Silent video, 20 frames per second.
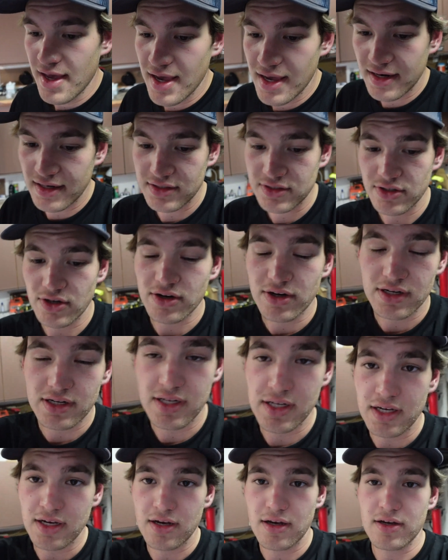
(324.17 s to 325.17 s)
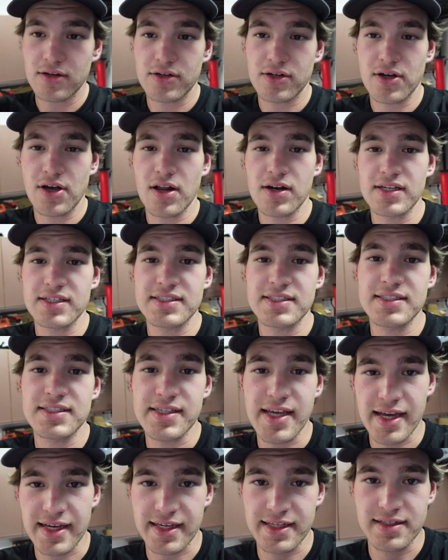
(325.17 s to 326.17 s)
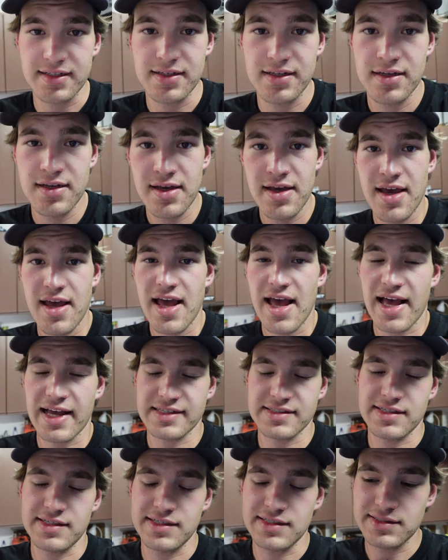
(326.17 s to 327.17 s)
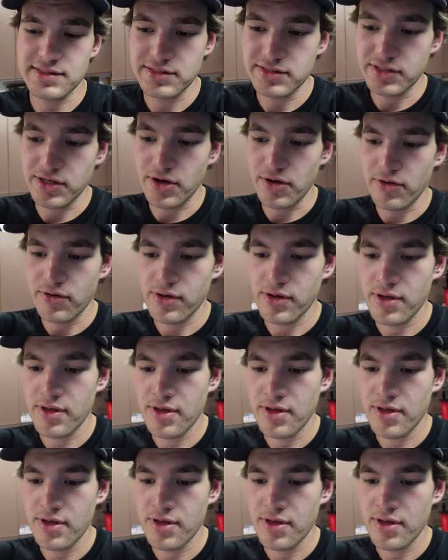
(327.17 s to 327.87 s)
and it's already undergone its second accident. So